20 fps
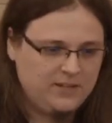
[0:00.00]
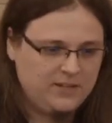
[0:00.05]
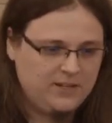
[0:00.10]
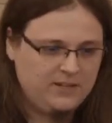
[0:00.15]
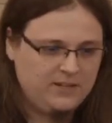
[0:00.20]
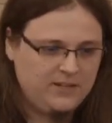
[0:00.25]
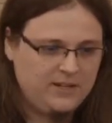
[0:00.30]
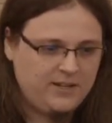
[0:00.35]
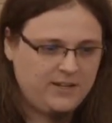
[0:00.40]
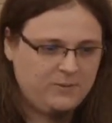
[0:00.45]

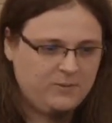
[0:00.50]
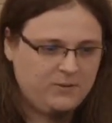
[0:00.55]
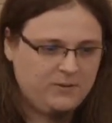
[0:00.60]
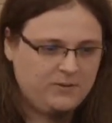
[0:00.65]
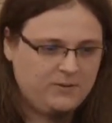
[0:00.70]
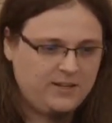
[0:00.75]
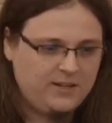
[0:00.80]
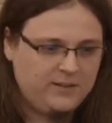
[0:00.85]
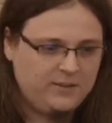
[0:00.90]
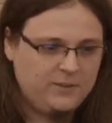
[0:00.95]
And yeah, I
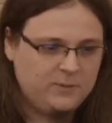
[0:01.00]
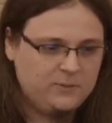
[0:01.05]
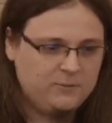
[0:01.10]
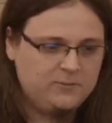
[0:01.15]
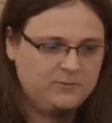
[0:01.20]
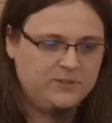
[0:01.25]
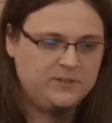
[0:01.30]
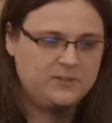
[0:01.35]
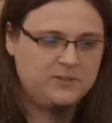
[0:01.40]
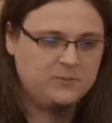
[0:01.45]
want to thank
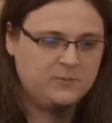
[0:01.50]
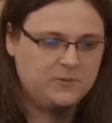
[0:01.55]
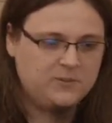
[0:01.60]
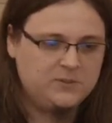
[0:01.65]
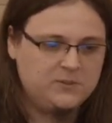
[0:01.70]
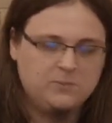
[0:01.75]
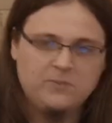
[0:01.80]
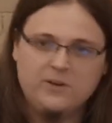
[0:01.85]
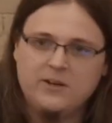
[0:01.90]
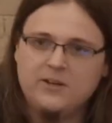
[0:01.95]
you. This
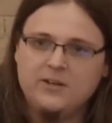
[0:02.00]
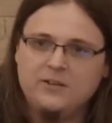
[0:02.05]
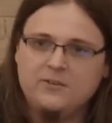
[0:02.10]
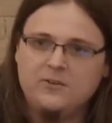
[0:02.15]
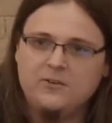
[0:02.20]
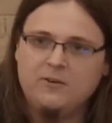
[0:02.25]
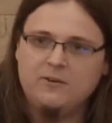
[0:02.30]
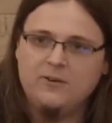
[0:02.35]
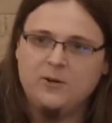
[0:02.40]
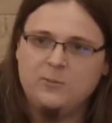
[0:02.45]
was my
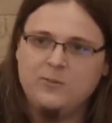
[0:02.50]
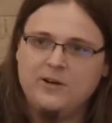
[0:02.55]
talk